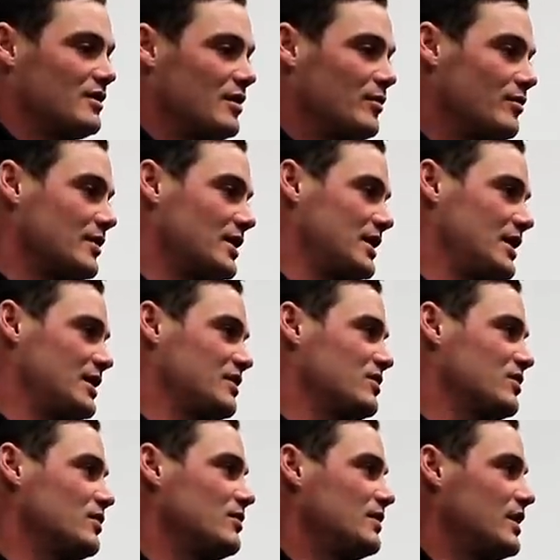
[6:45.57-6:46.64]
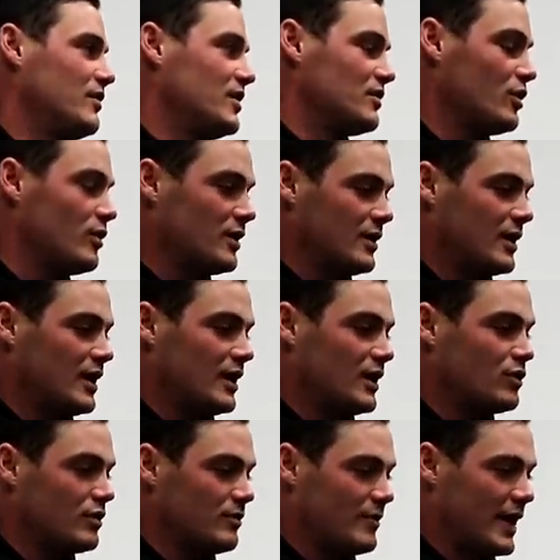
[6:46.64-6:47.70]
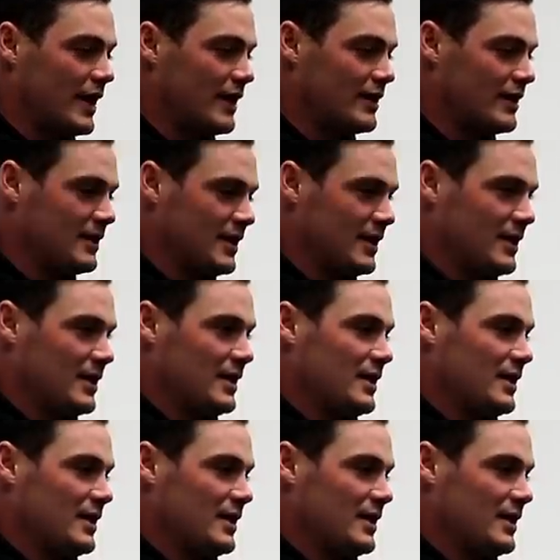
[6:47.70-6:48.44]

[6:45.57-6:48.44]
Timmy McGuinness who give his all and, and couldn't make it,